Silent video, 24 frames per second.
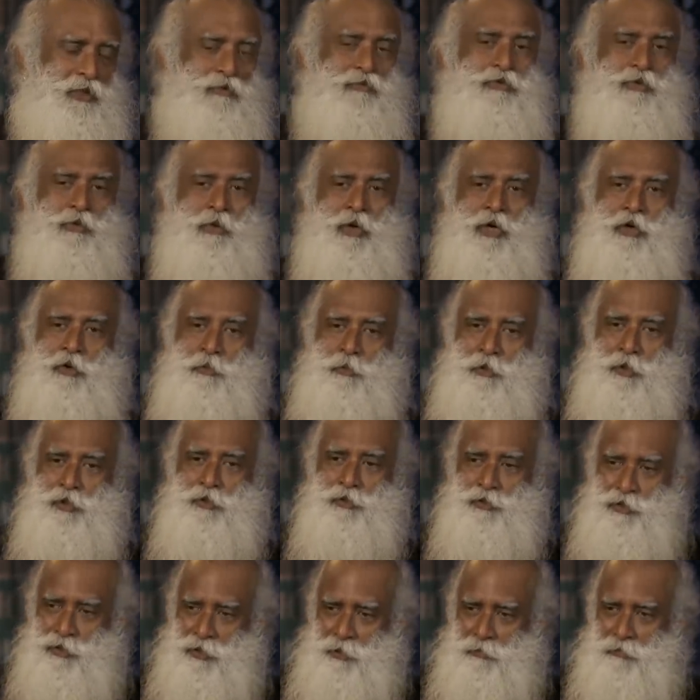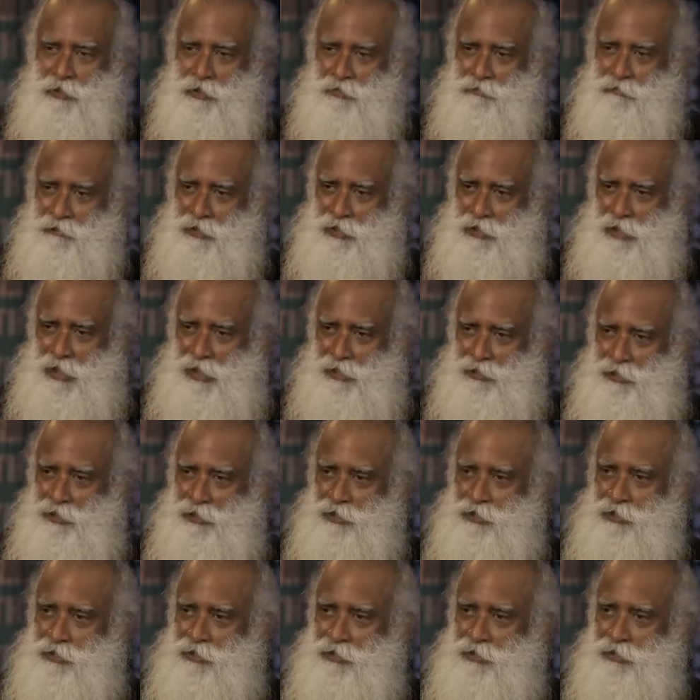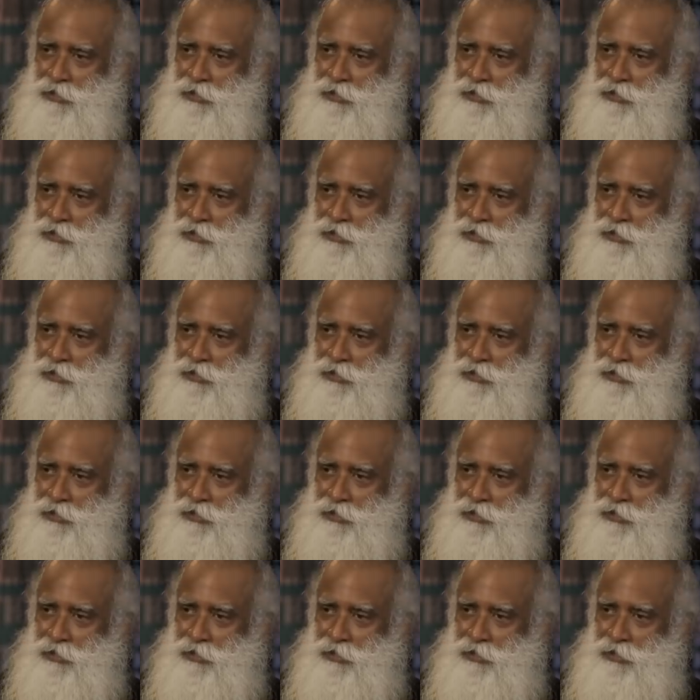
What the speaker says: If you want to produce something fantastic,